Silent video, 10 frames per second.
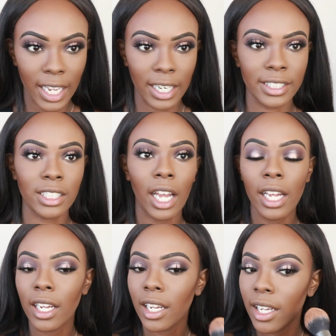And it's
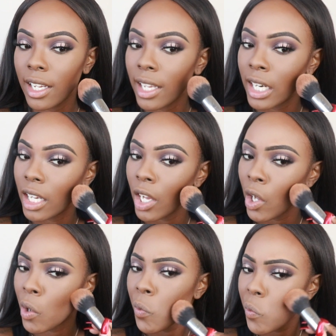not in
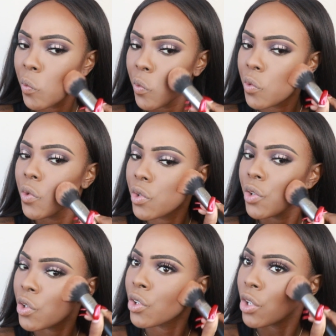a
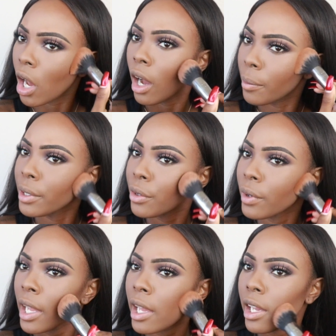snobby
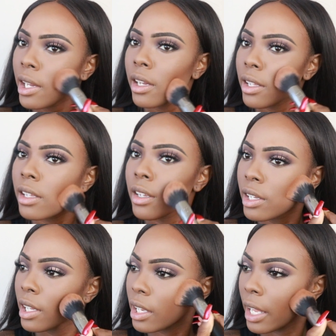way,
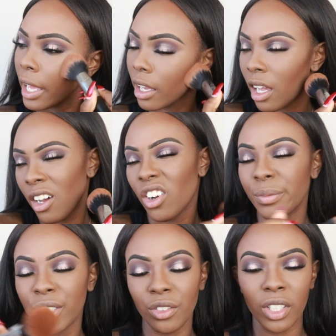like, oh,
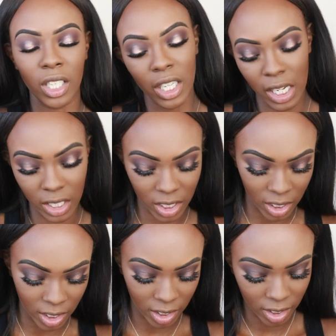I'm too good
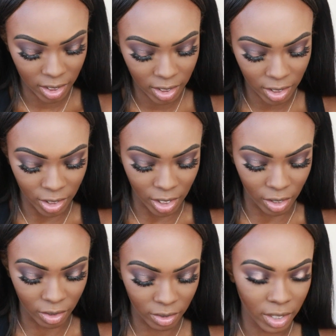to, you
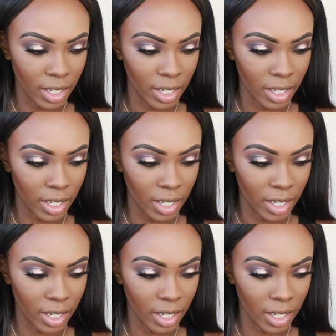know,